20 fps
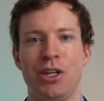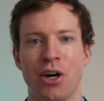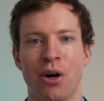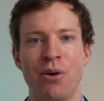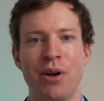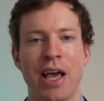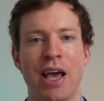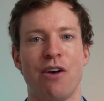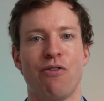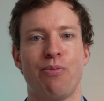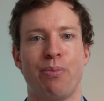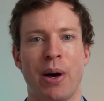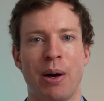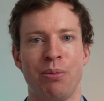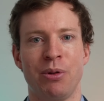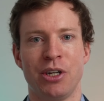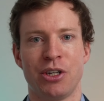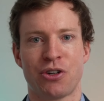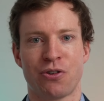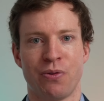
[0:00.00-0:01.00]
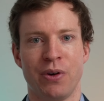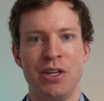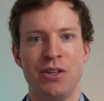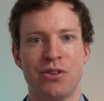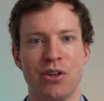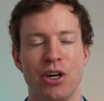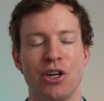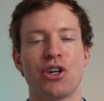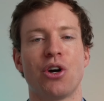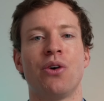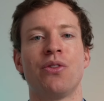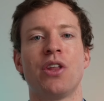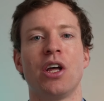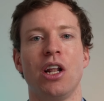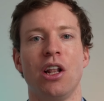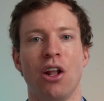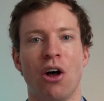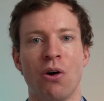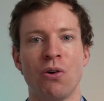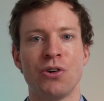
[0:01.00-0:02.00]
we don't have published research on
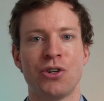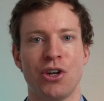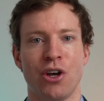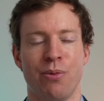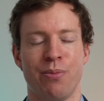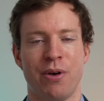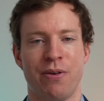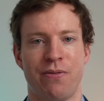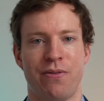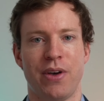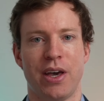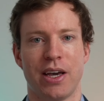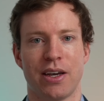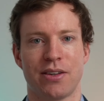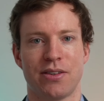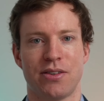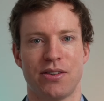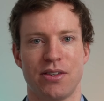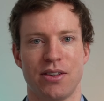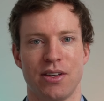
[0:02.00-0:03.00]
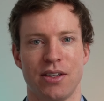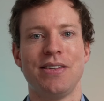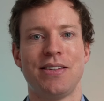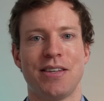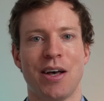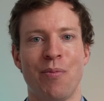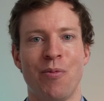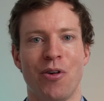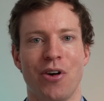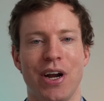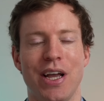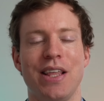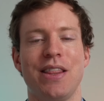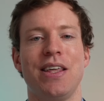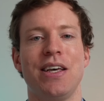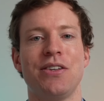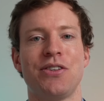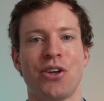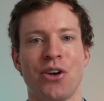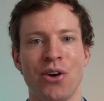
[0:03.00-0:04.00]
the long-term effects. In summary,
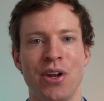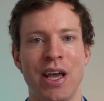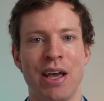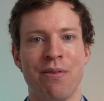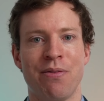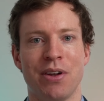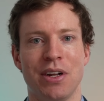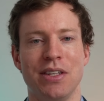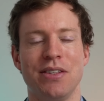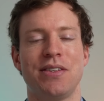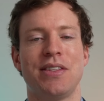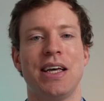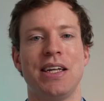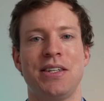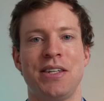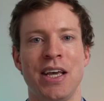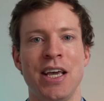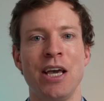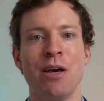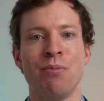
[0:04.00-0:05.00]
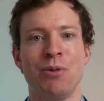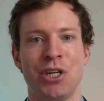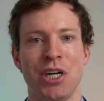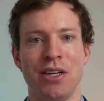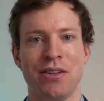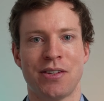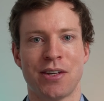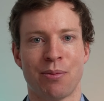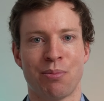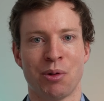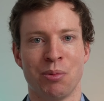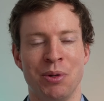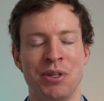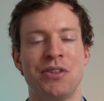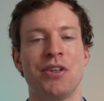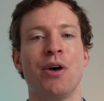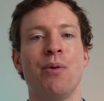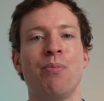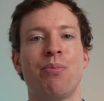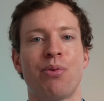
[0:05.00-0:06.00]
there's good evidence that TMG
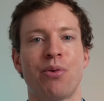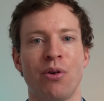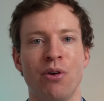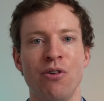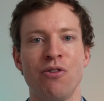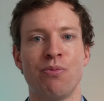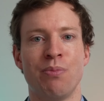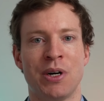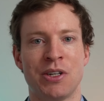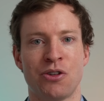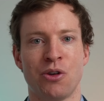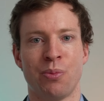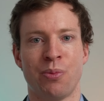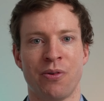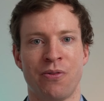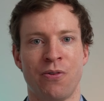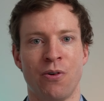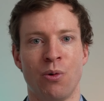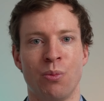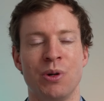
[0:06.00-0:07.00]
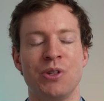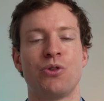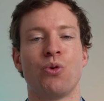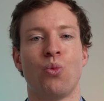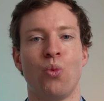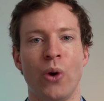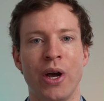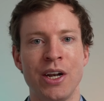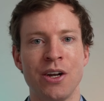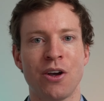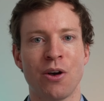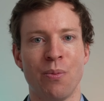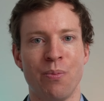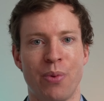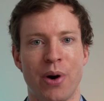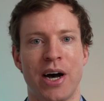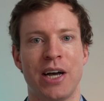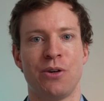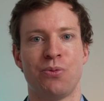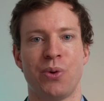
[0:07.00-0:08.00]
supplements improve muscle performance when
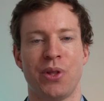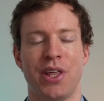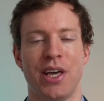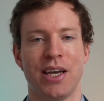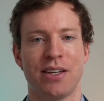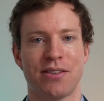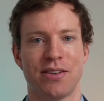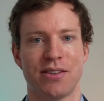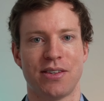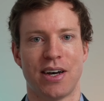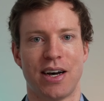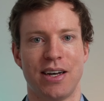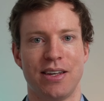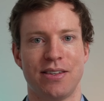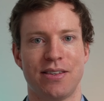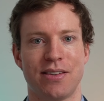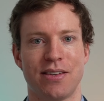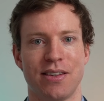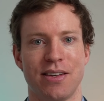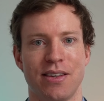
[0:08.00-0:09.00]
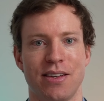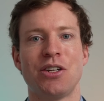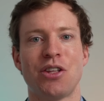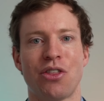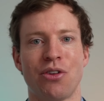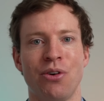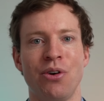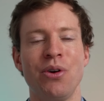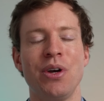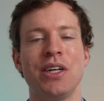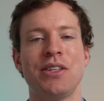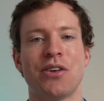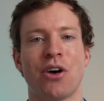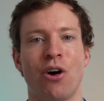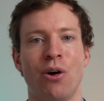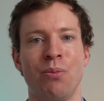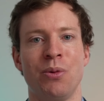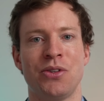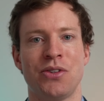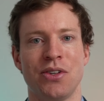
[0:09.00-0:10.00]
combined with exercise, and through its
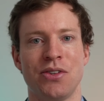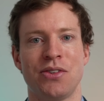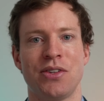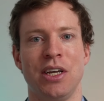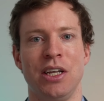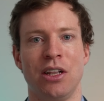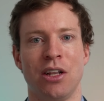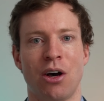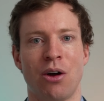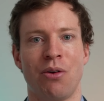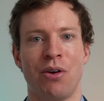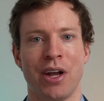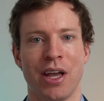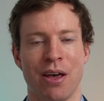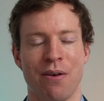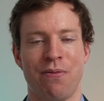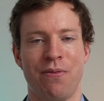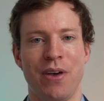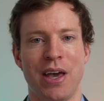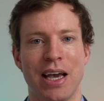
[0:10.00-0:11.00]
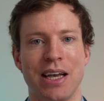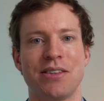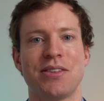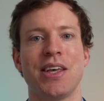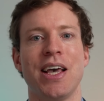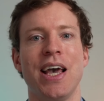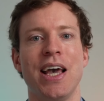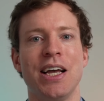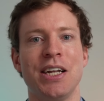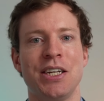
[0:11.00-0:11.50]
homocysteine-lowering effects,